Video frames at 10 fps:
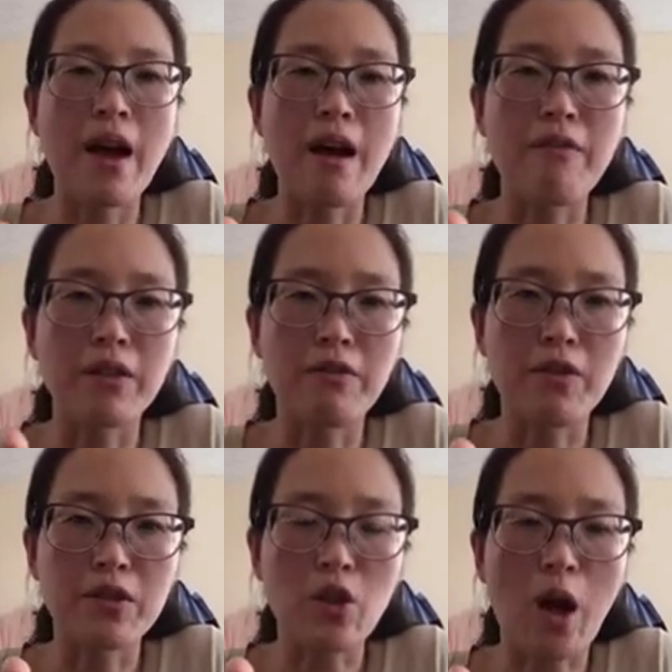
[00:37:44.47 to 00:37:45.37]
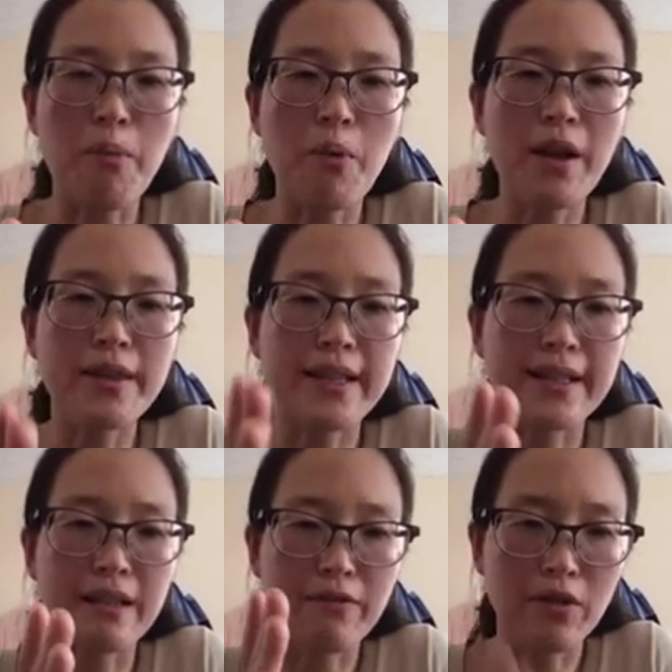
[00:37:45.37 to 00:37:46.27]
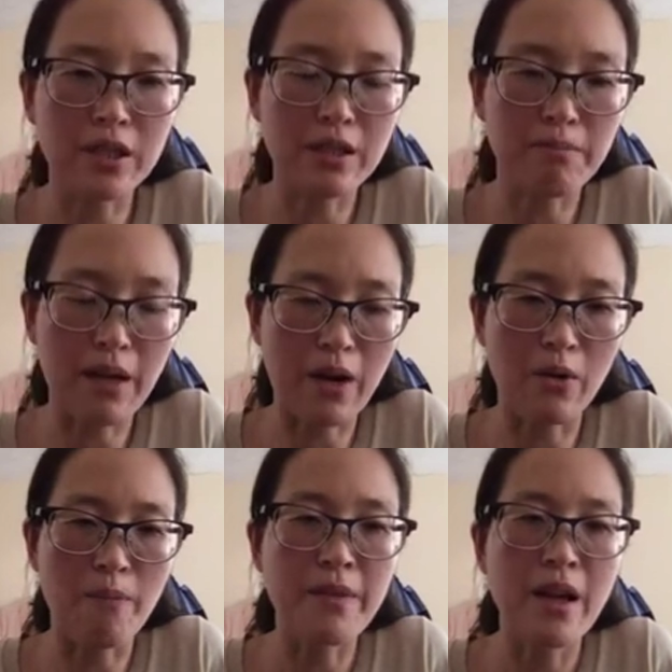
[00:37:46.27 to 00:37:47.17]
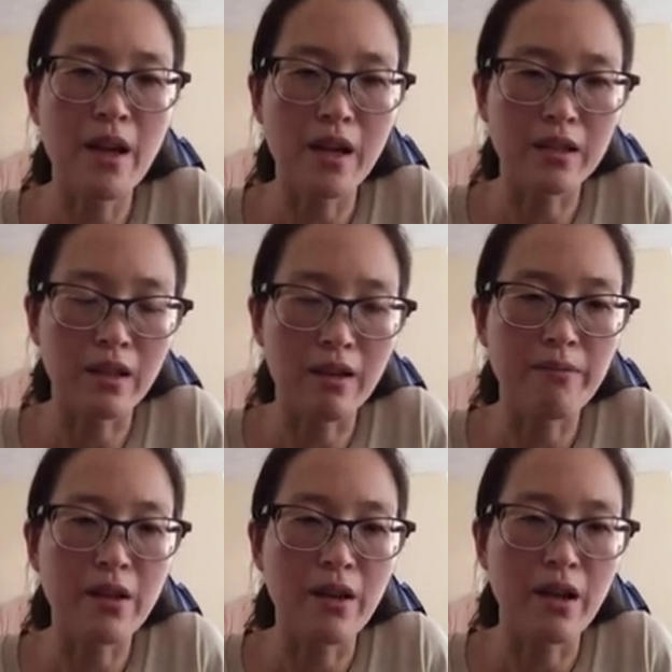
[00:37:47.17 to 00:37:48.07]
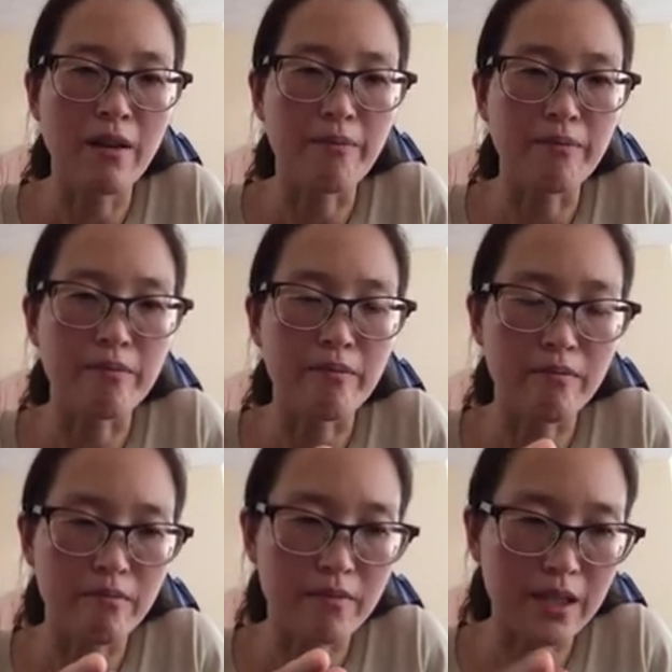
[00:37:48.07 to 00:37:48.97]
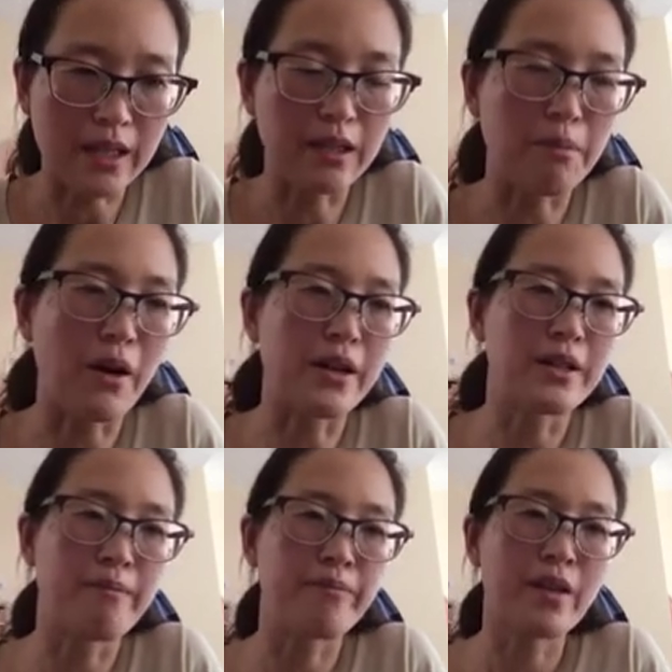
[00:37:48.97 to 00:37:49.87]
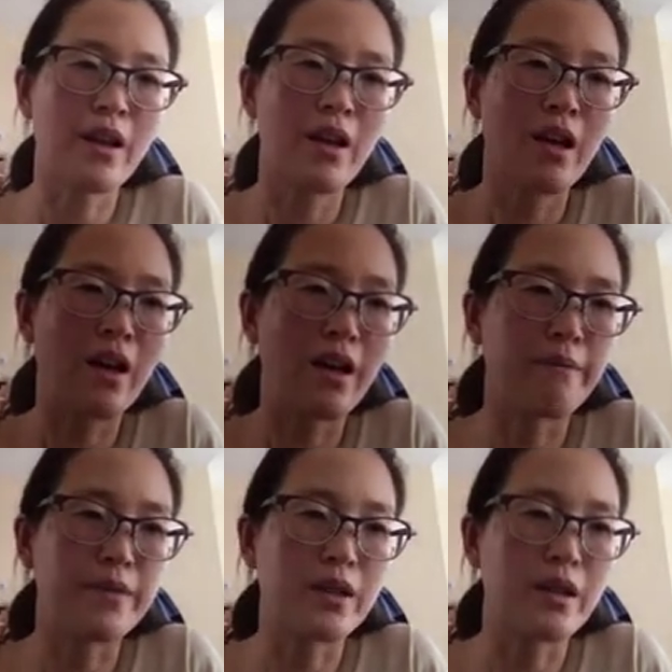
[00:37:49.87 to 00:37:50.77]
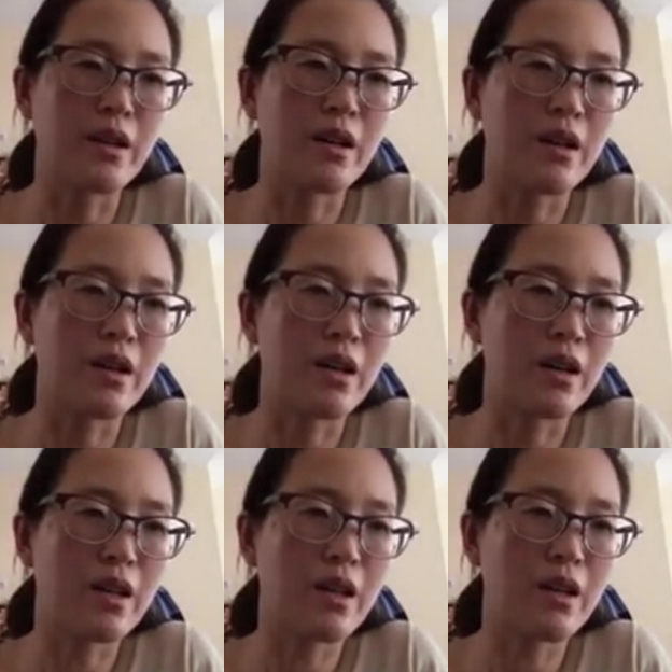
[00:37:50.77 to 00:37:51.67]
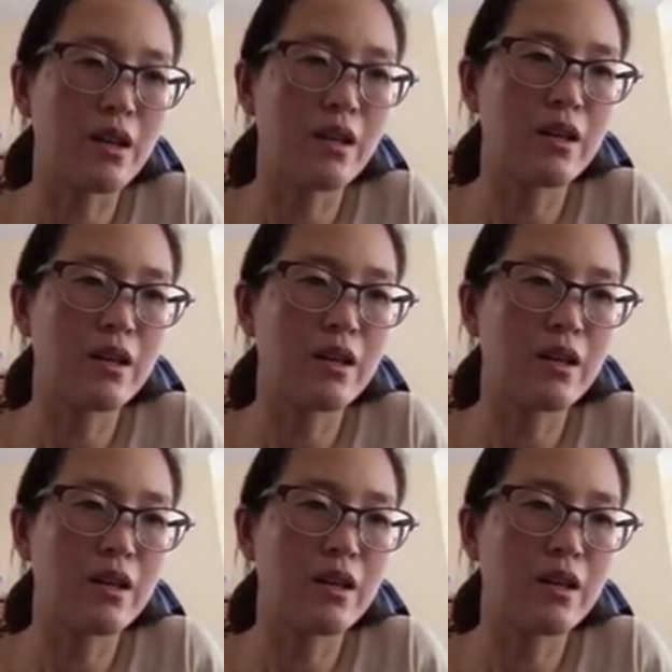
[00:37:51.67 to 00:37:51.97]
from the first top one, and the first arrow in the second part. And so here's